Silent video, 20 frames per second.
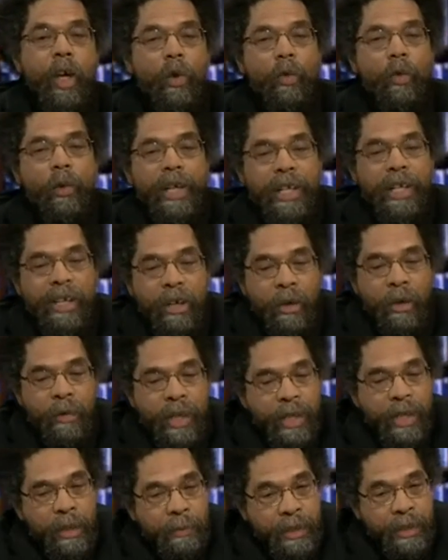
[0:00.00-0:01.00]
We know when
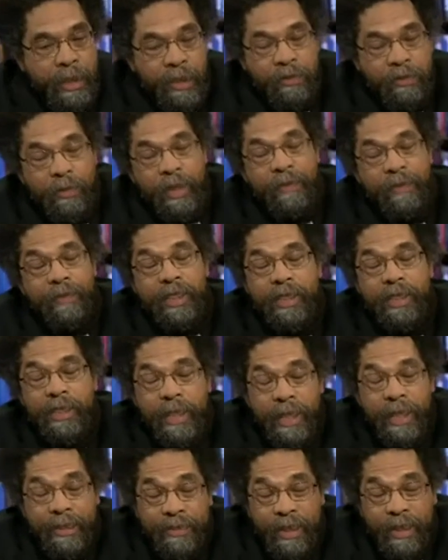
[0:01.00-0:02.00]
it comes to history of the richest
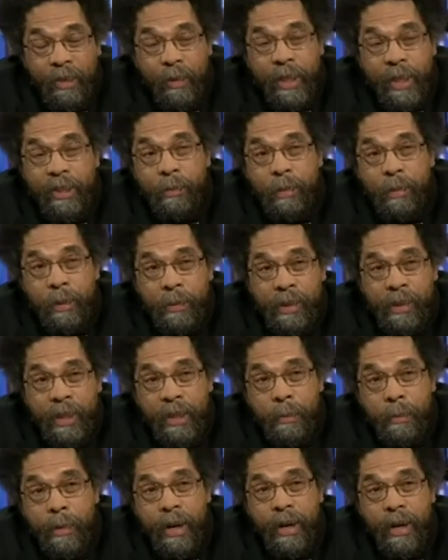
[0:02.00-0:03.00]
legacy of white supremacy
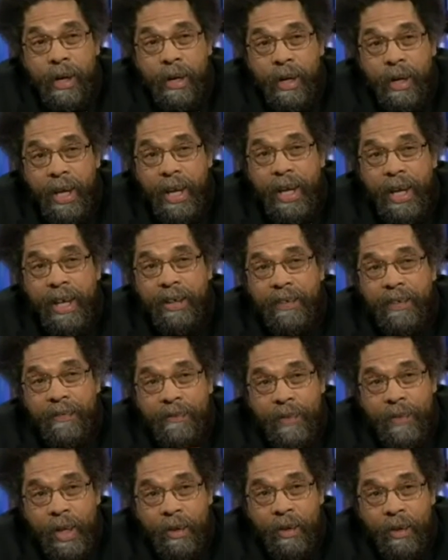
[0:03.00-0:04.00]
in America, if the
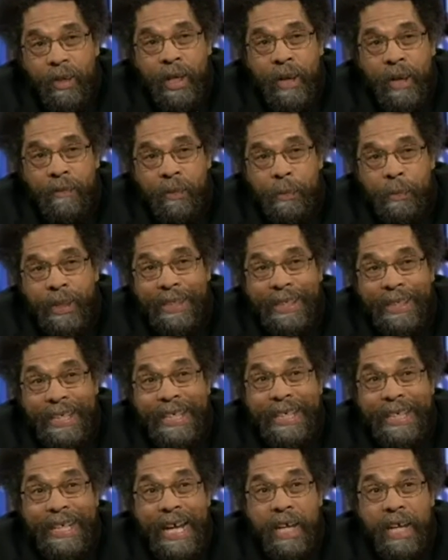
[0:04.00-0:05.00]
federal government
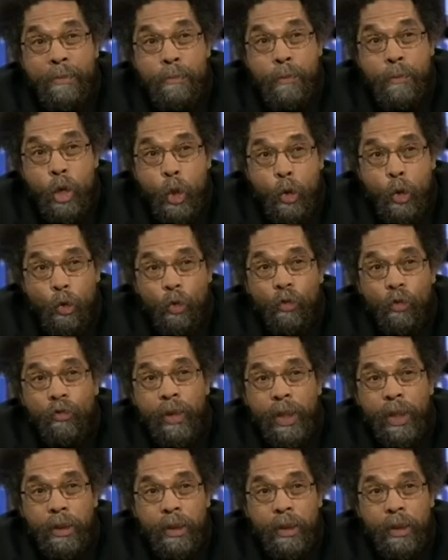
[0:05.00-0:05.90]
did not move,